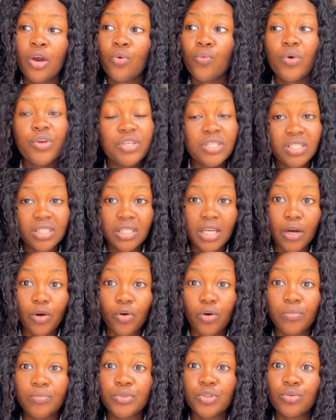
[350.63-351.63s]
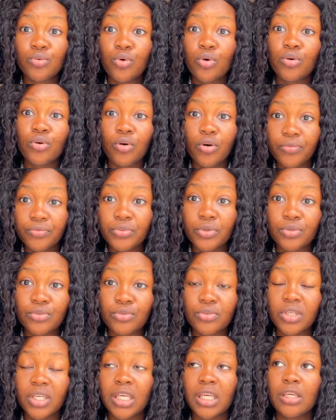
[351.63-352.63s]
when you see their company, you go on
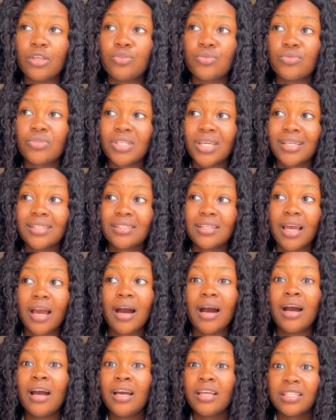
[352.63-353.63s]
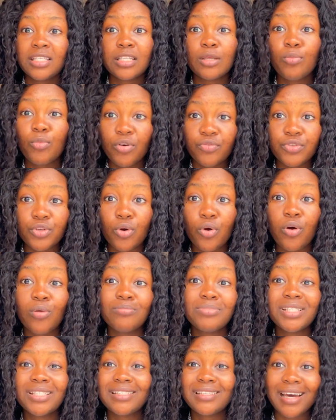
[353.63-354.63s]
gov.uk, you check the name of the
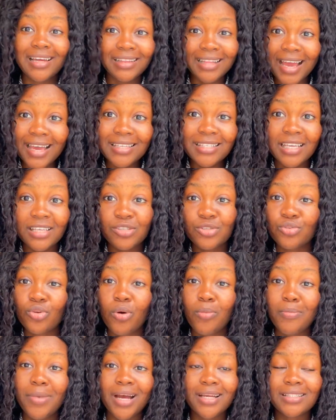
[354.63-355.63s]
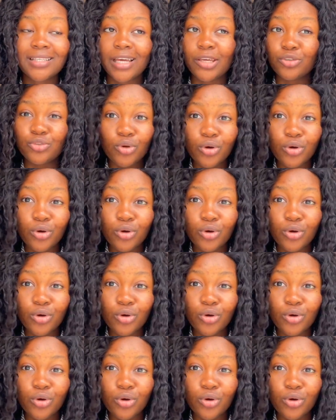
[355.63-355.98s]
company, their license number, their,